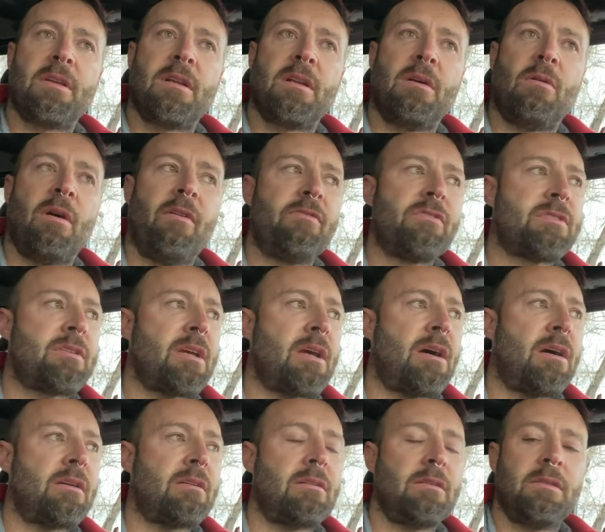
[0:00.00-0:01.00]
You know, obviously,
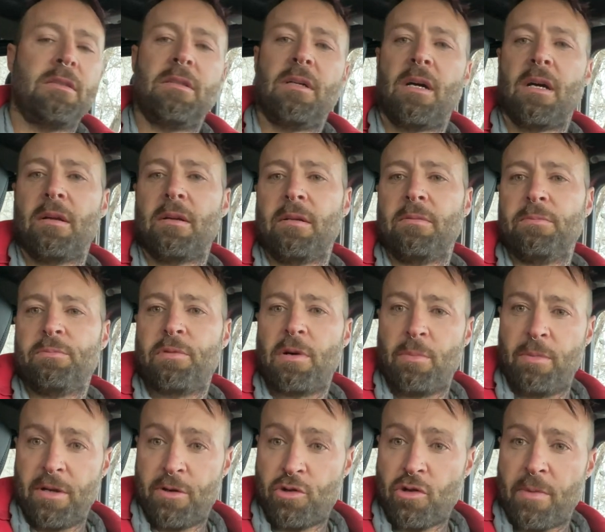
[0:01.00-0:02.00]
I I
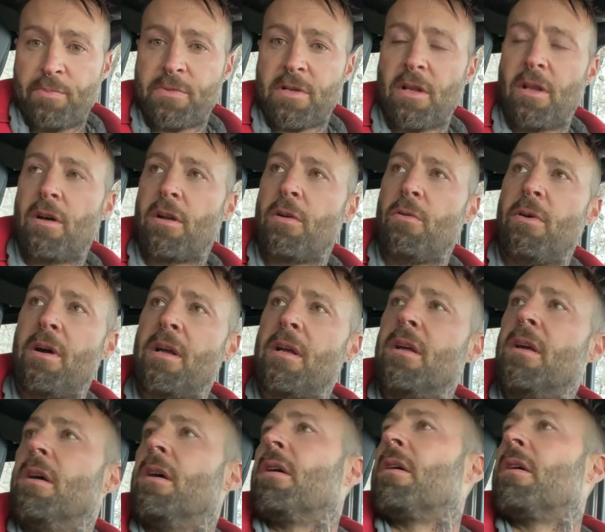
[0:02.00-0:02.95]
probably dropped a lot of weight.